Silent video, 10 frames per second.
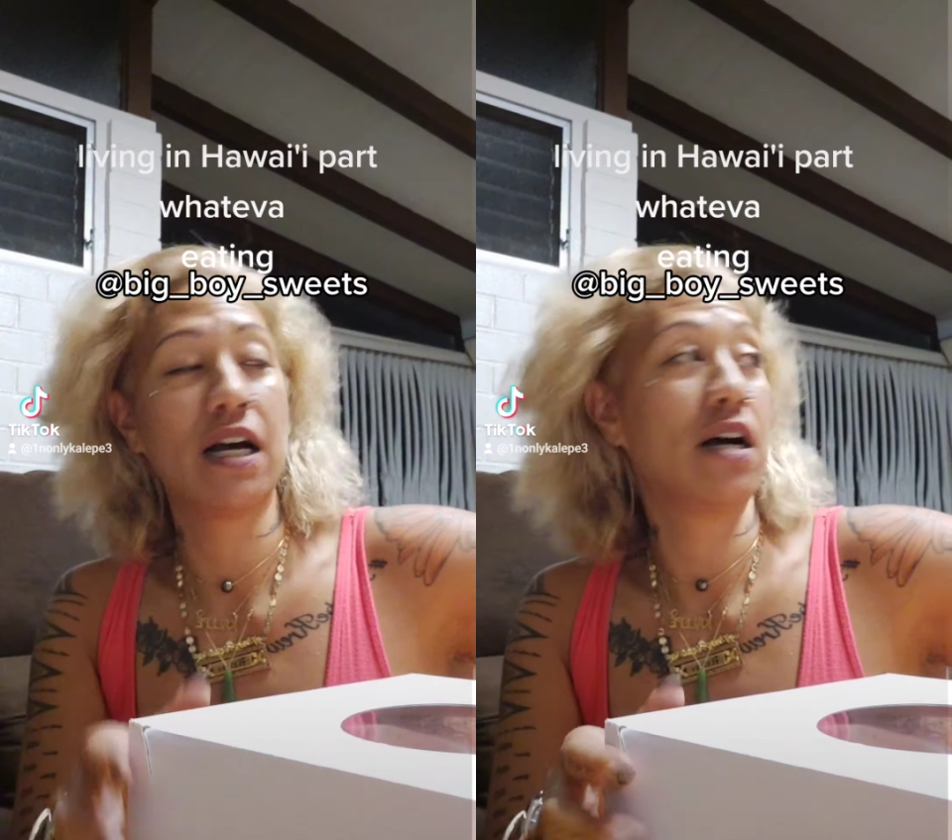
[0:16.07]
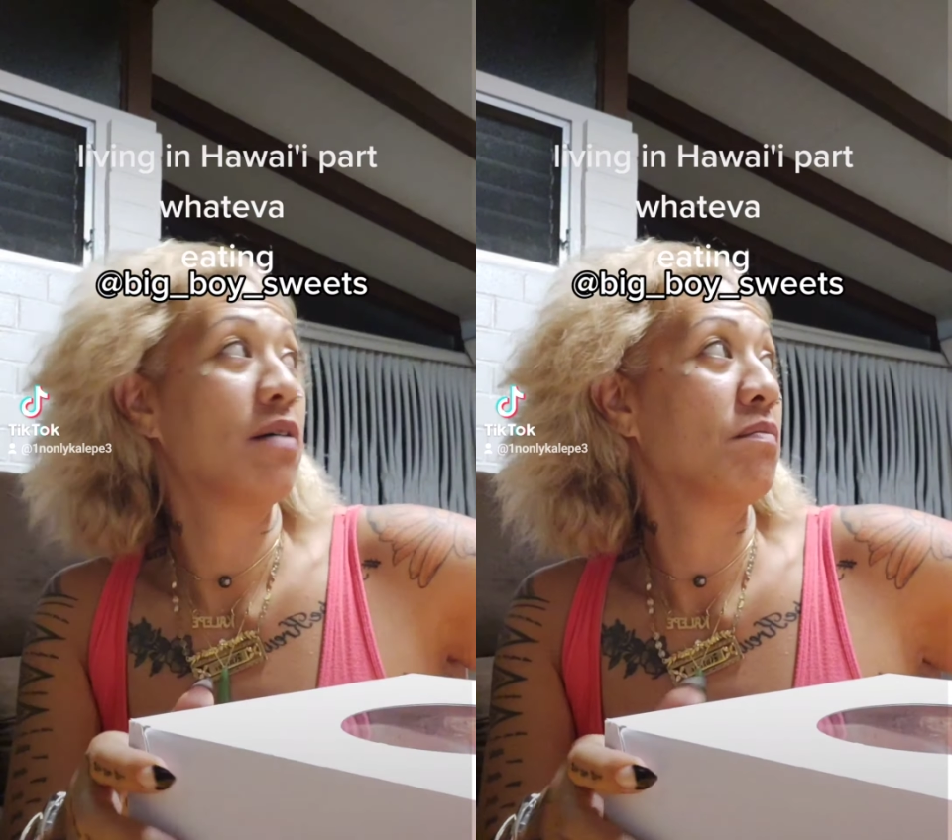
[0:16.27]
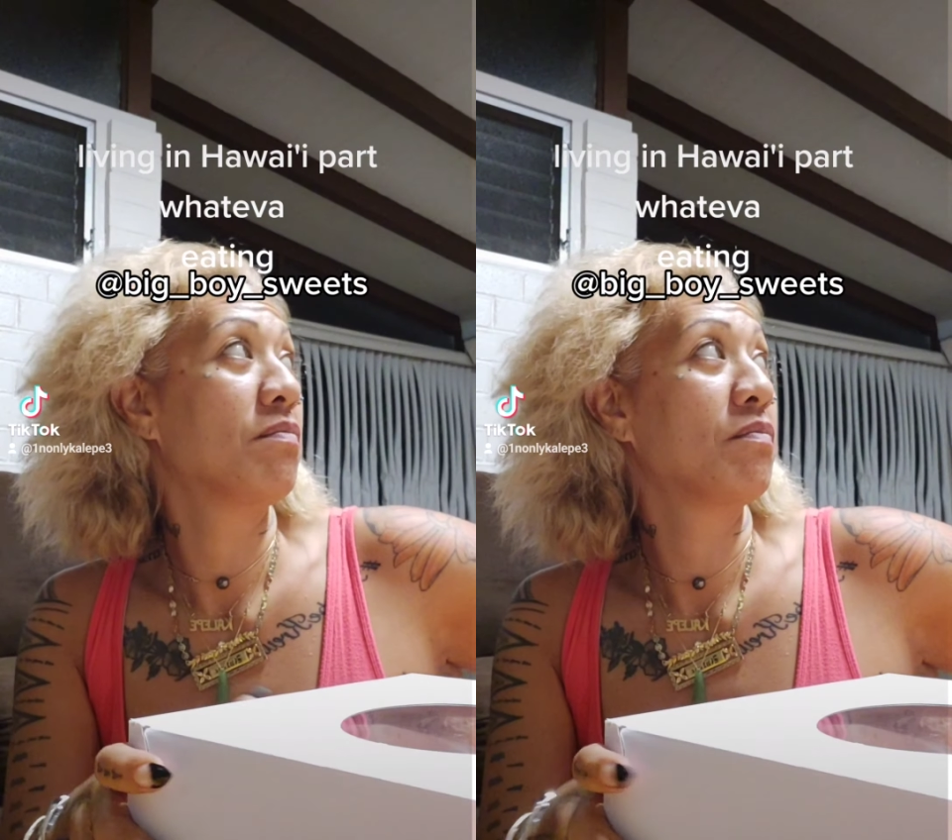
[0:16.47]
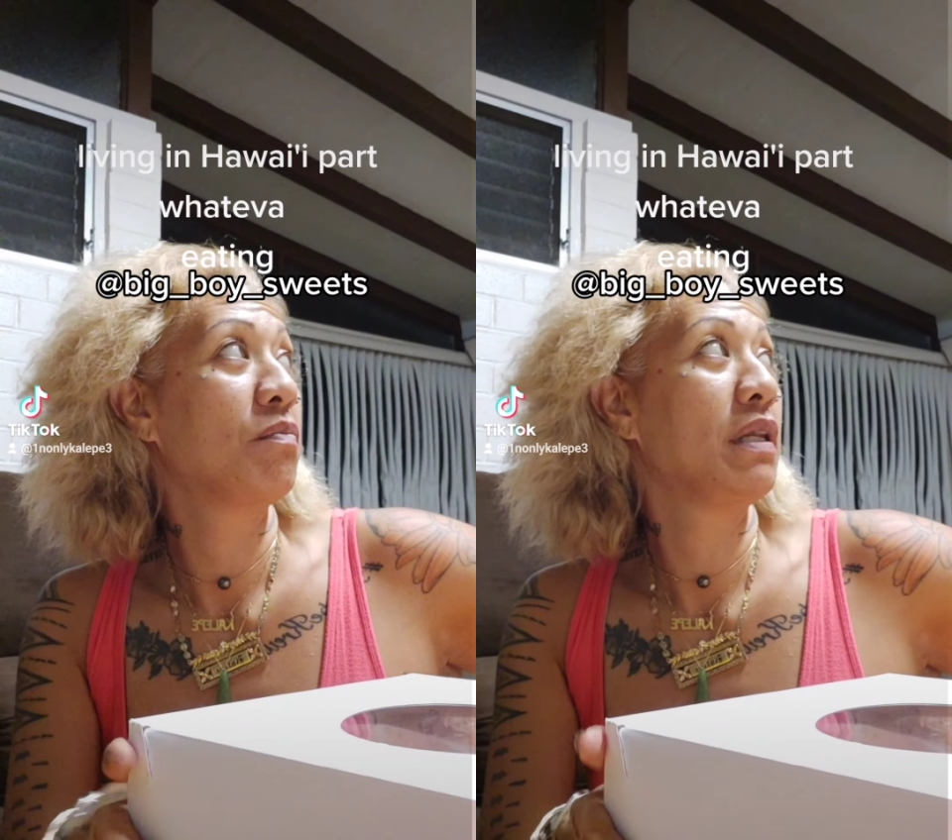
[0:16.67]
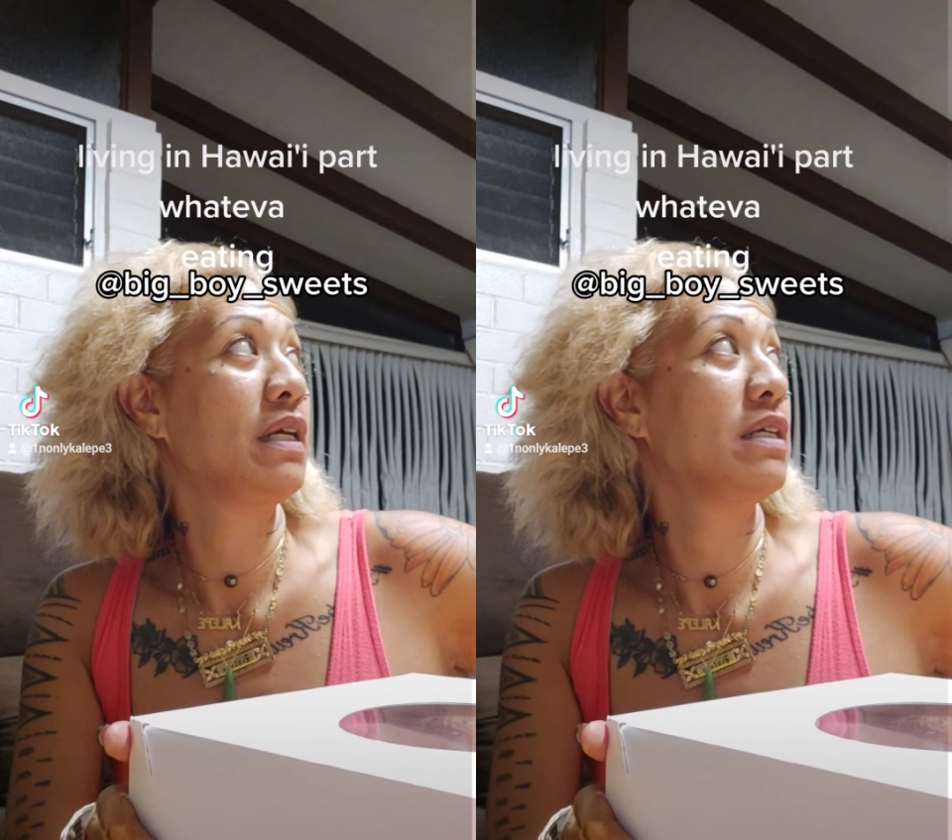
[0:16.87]
Um,
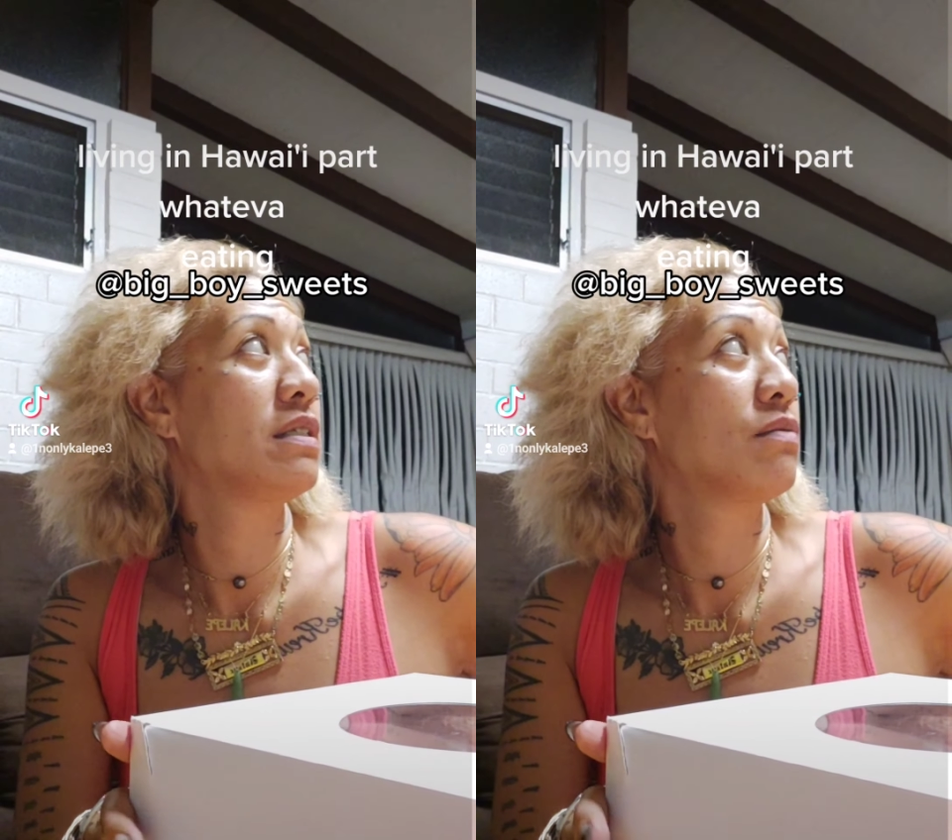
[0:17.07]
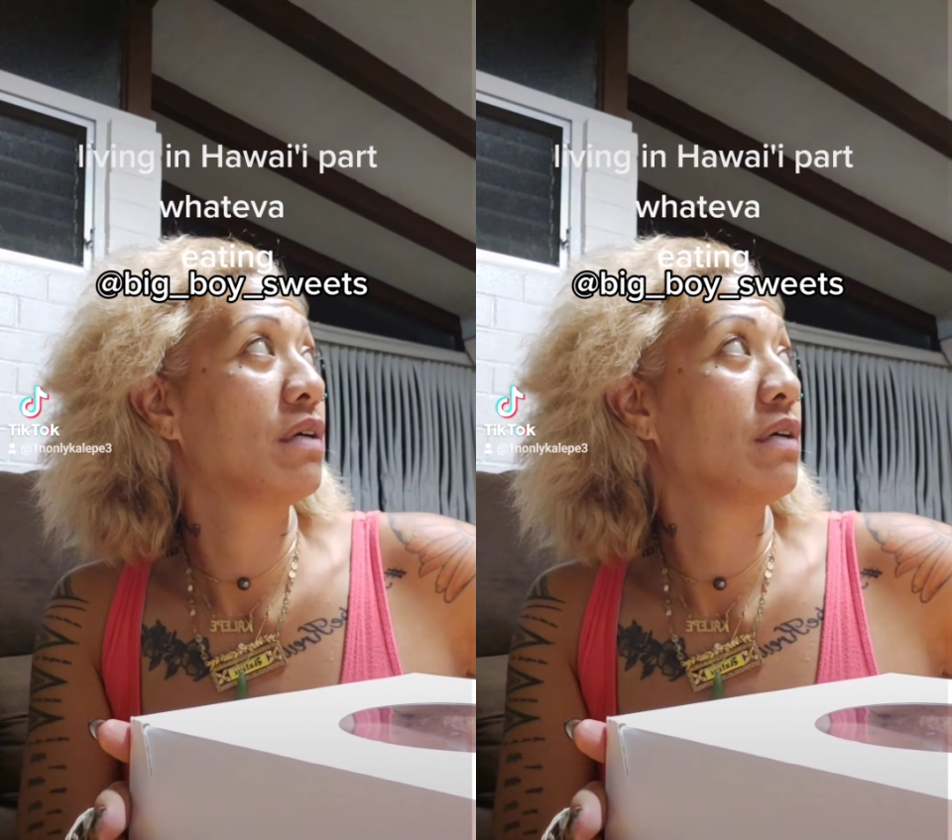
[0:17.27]
please,